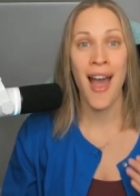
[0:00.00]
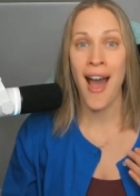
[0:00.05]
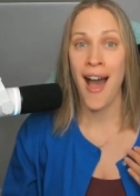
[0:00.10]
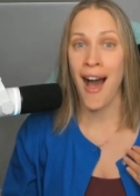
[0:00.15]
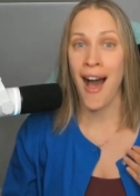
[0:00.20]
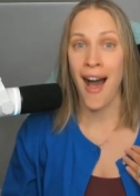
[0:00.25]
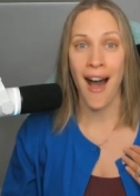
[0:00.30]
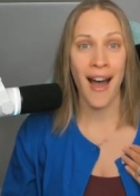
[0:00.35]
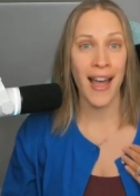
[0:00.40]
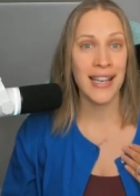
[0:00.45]

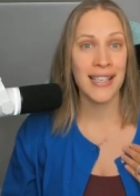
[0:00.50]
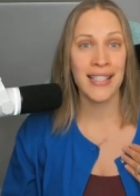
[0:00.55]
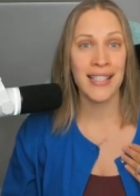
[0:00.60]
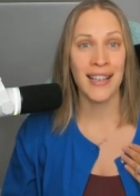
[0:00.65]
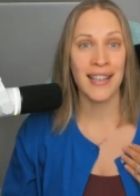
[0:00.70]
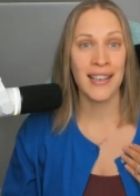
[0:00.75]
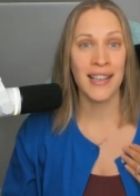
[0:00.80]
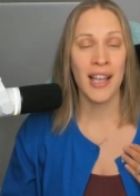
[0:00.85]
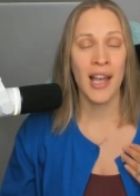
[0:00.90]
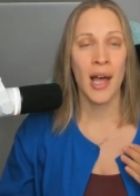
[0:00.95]
I
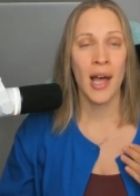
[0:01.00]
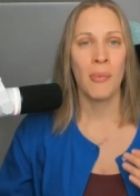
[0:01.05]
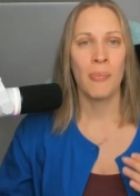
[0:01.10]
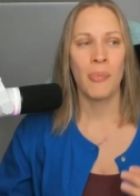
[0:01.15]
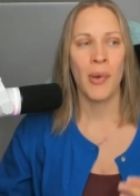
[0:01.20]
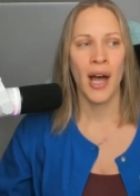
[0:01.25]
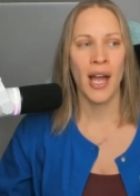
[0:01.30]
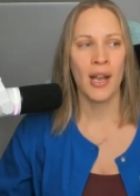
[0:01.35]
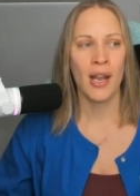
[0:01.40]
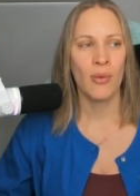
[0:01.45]
did,
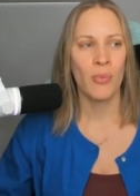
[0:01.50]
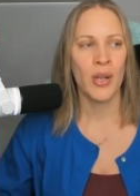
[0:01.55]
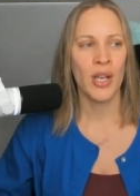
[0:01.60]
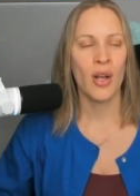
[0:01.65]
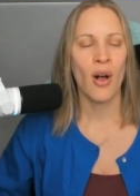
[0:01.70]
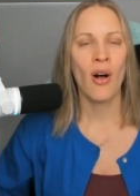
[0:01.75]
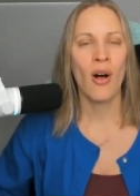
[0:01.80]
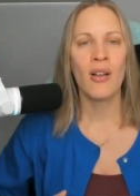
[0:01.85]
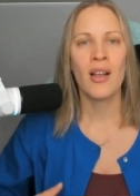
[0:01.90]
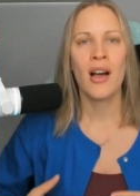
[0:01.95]
but we
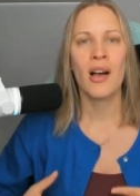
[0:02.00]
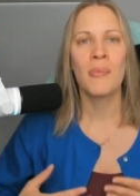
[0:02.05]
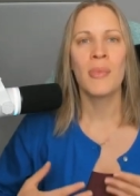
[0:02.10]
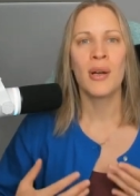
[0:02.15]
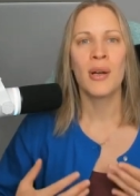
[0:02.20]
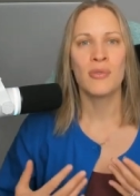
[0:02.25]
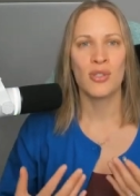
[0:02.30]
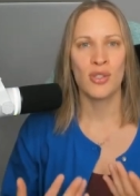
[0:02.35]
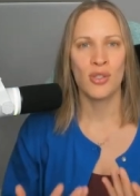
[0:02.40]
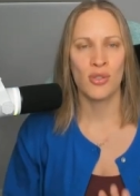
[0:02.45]
all come
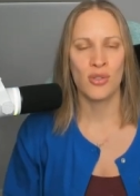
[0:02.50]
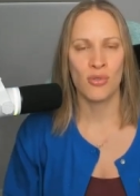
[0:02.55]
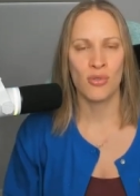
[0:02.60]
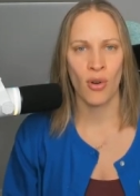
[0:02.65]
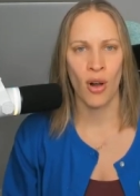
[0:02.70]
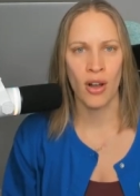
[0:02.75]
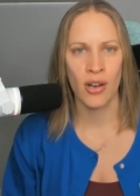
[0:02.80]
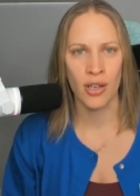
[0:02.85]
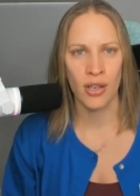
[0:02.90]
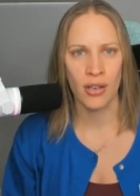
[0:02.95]
out
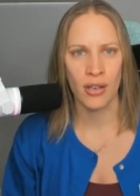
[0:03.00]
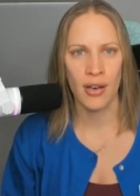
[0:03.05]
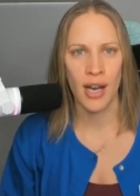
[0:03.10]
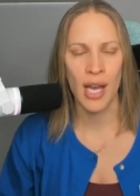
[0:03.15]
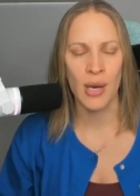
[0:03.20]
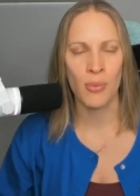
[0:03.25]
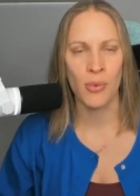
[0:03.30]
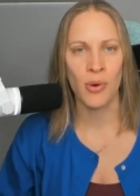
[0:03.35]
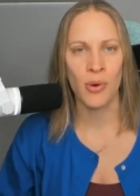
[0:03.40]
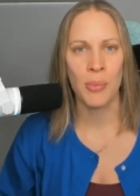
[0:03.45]
stronger
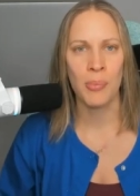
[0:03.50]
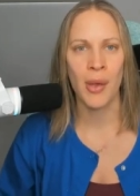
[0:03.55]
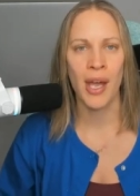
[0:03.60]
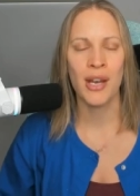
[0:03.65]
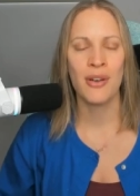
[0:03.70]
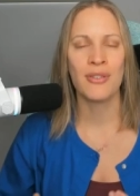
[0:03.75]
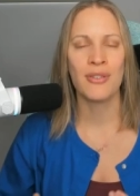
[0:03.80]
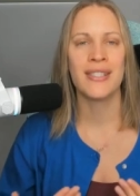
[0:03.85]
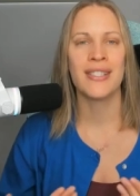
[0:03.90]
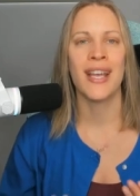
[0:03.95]
and we're a
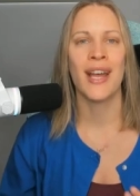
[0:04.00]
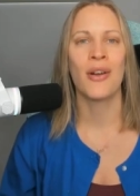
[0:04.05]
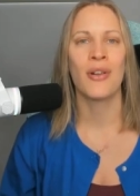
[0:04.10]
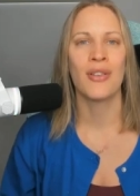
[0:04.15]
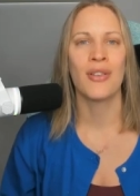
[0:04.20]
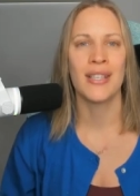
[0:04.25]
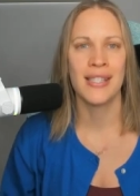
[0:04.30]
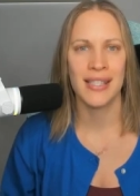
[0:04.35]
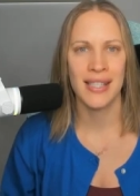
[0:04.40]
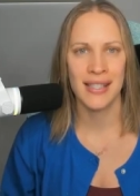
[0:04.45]
better
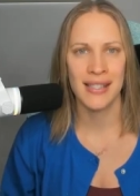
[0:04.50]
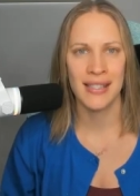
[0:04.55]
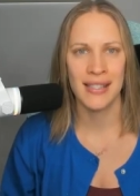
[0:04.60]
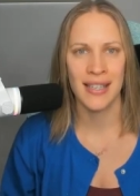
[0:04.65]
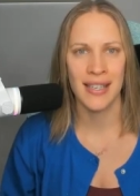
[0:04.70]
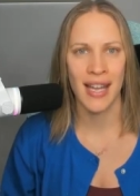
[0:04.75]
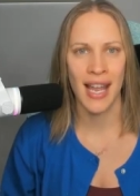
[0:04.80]
dental assistant